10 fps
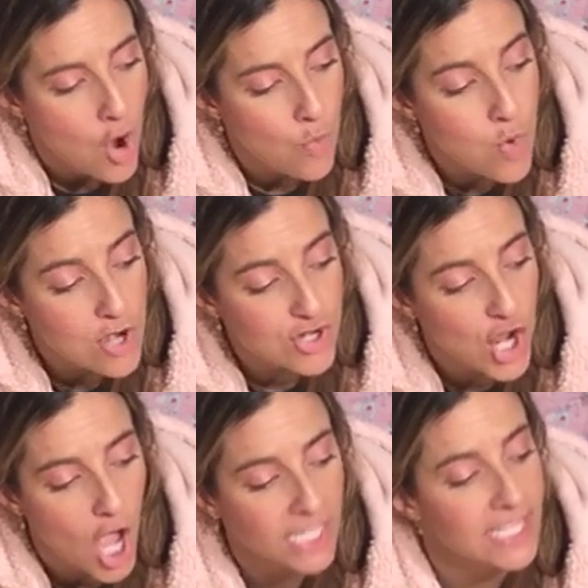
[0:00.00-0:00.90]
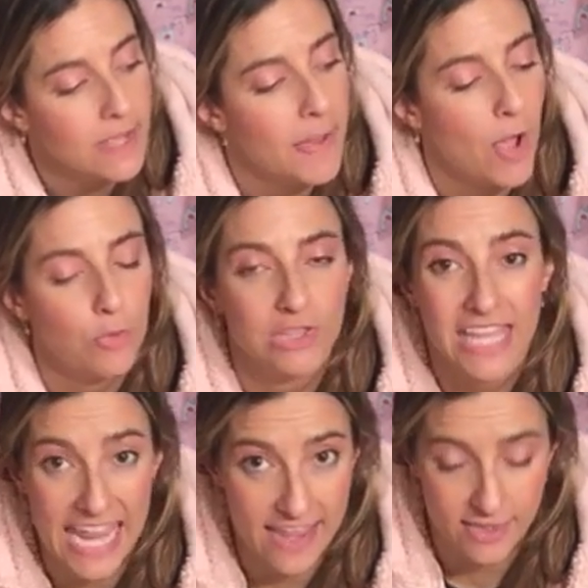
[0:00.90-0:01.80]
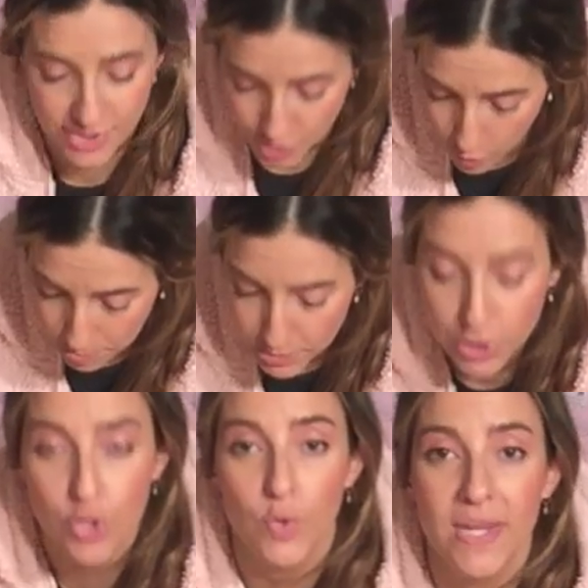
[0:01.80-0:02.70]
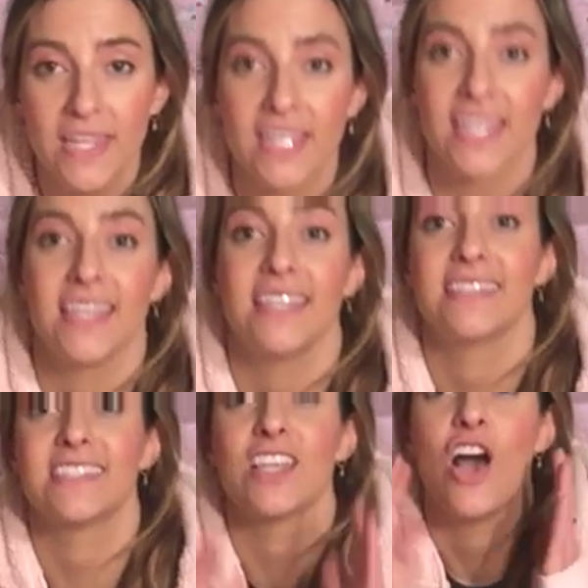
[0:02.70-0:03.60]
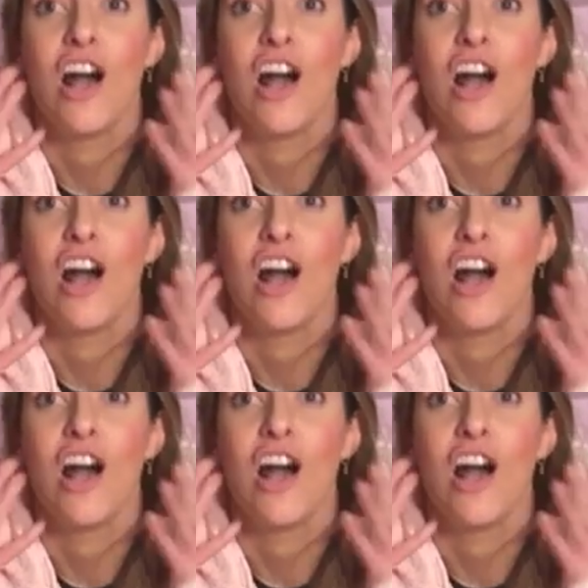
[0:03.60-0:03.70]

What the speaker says: we're talking about length. So Bluey is